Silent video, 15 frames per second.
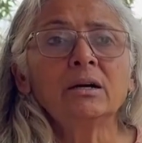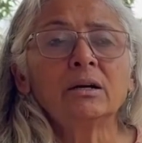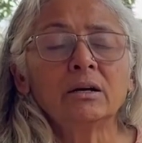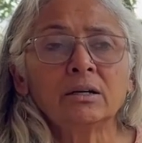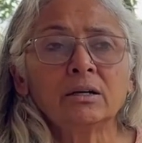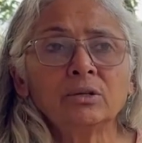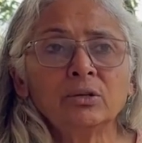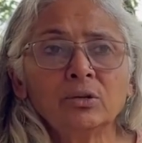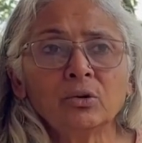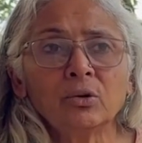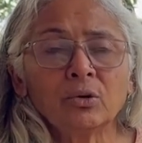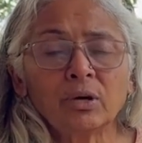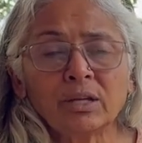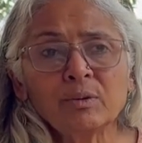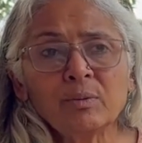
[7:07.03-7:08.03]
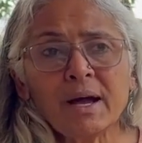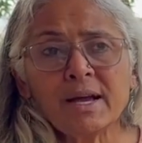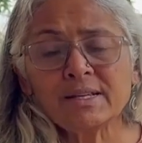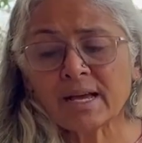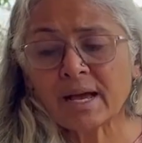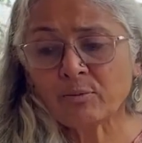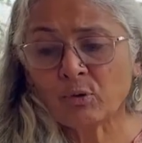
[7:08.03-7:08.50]
otherwise
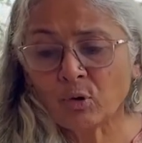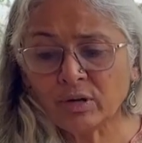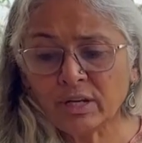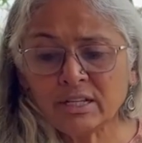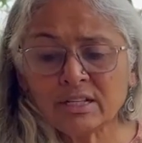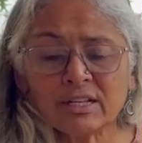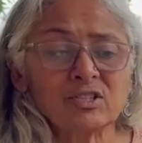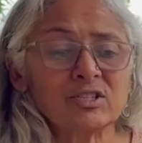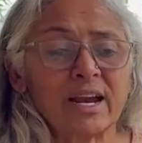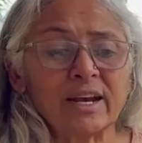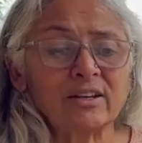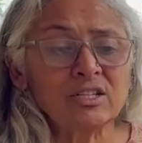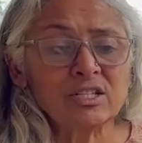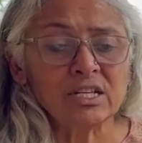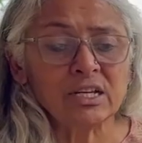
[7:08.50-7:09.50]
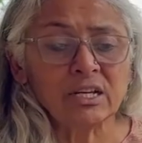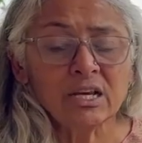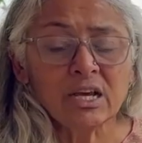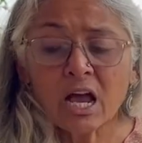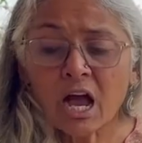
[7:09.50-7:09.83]
I'm holding the strategy.